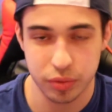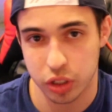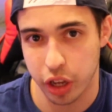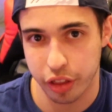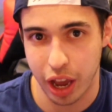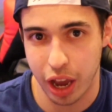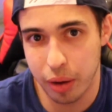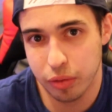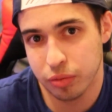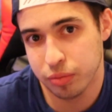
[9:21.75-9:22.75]
Because
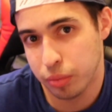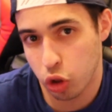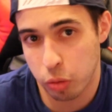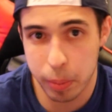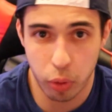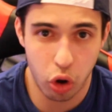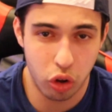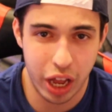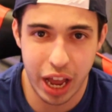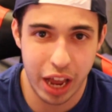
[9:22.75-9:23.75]

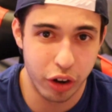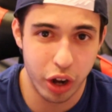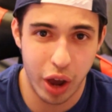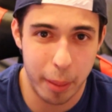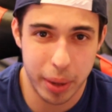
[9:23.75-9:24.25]
I don't know how